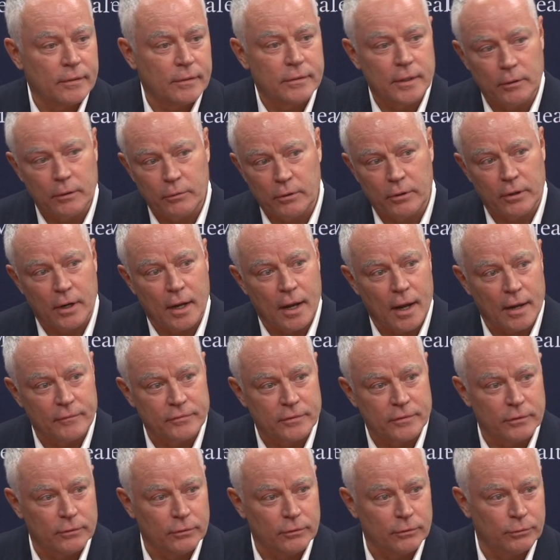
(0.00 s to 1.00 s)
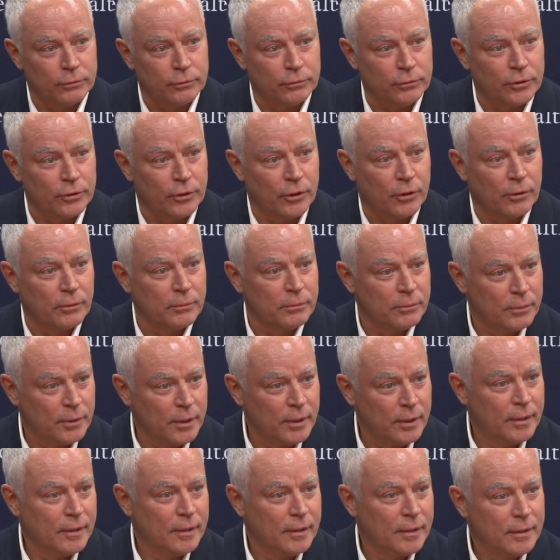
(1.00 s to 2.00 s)
I think we're going to have to, you know,
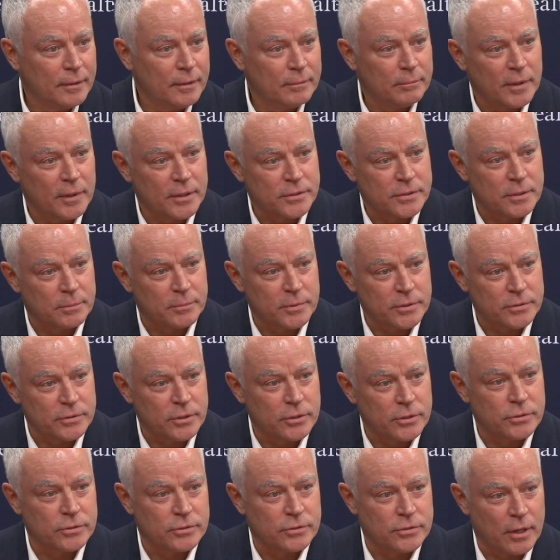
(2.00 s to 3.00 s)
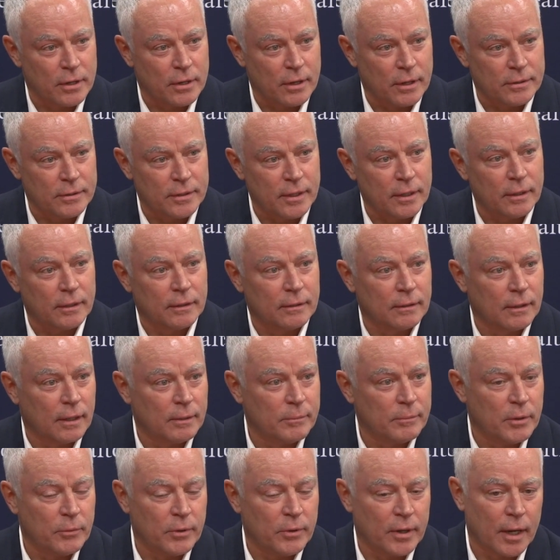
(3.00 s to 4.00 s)
make some decisions on our D. Yeah.
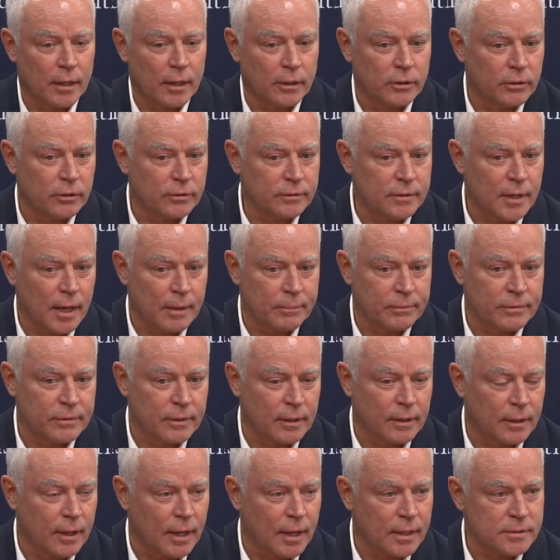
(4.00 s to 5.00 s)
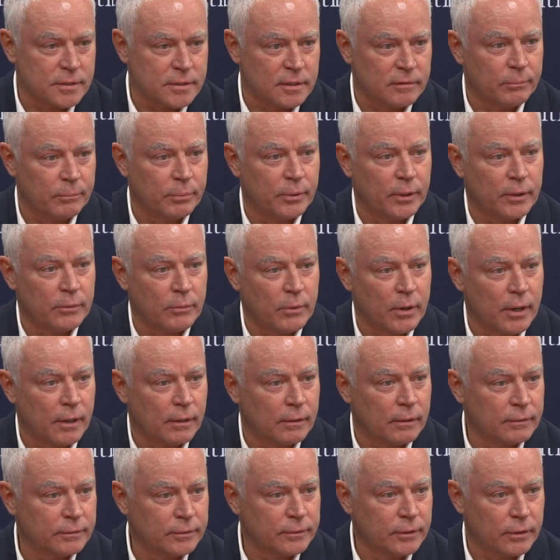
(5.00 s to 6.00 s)
I mean, we got good depth and guys that have played
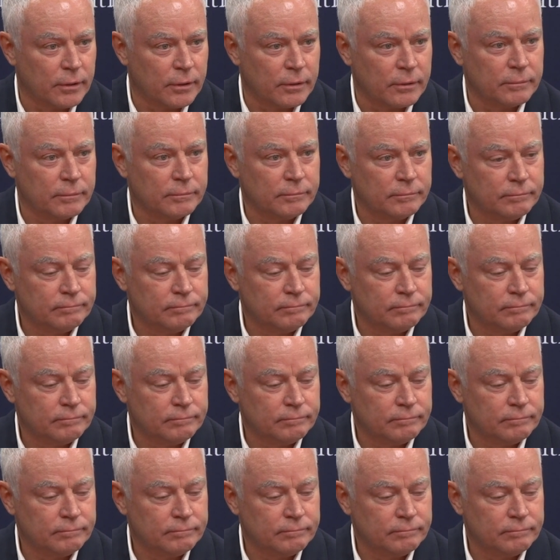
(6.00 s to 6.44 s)
well, you know.